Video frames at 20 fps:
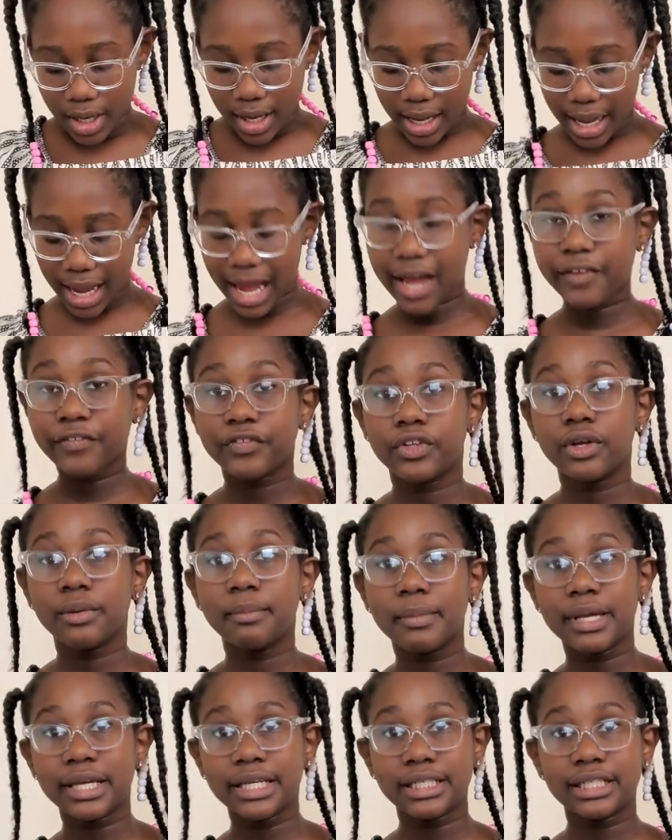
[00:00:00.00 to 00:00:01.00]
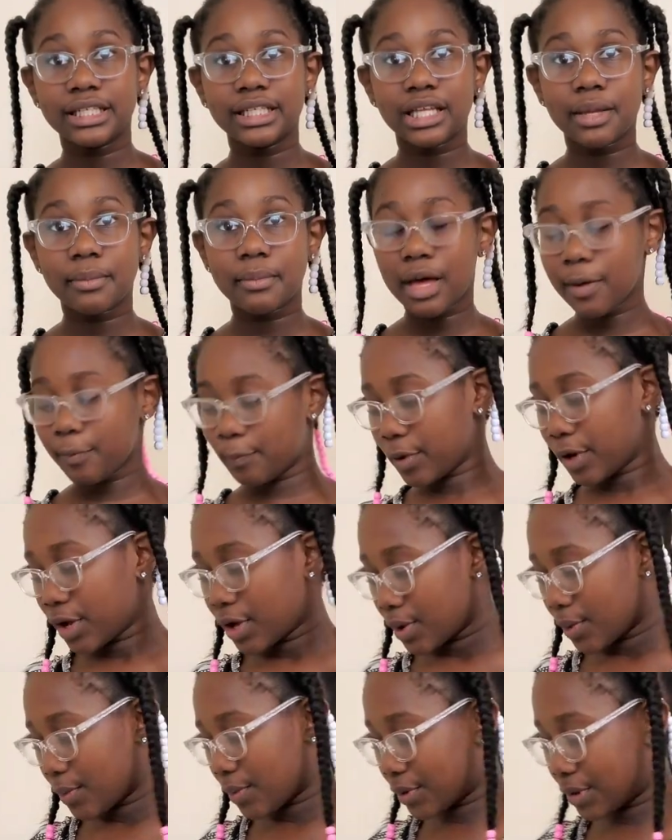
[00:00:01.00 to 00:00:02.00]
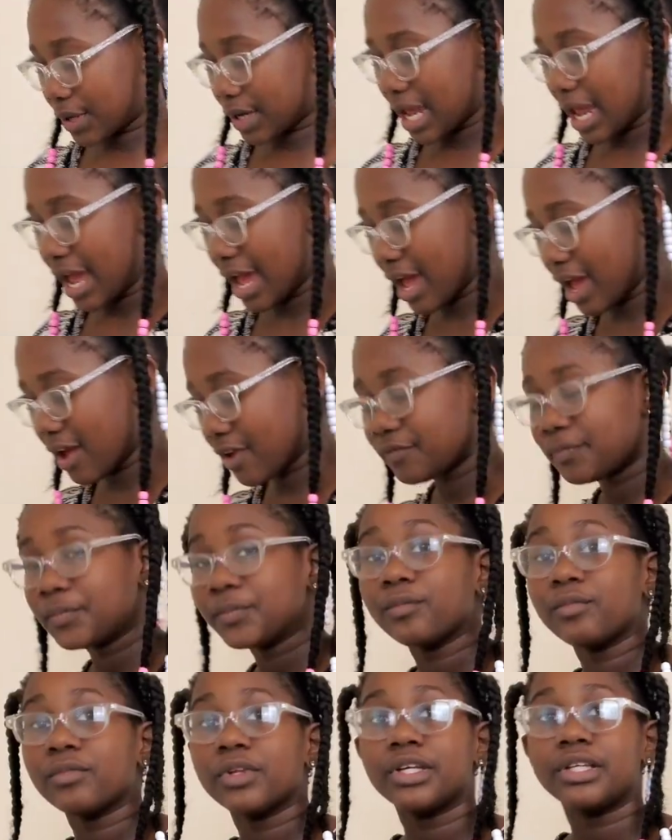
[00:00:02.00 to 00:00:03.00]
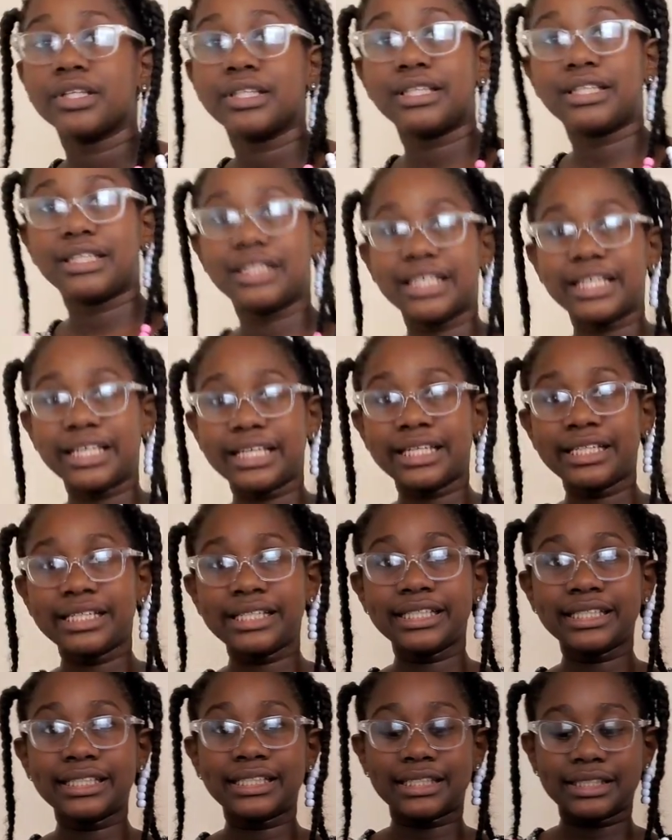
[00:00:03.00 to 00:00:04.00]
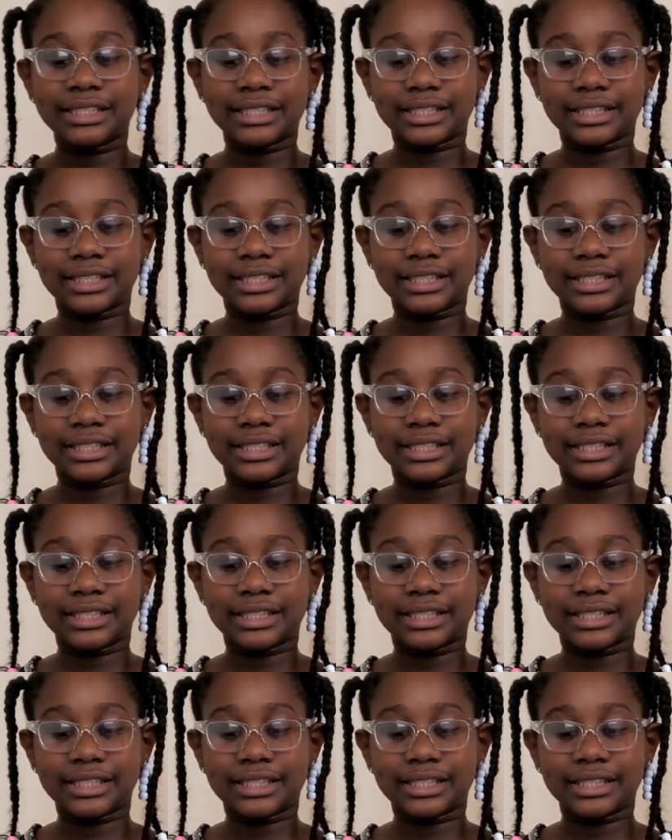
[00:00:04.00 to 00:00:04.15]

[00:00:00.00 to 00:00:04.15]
After mixing them up, we're going to have these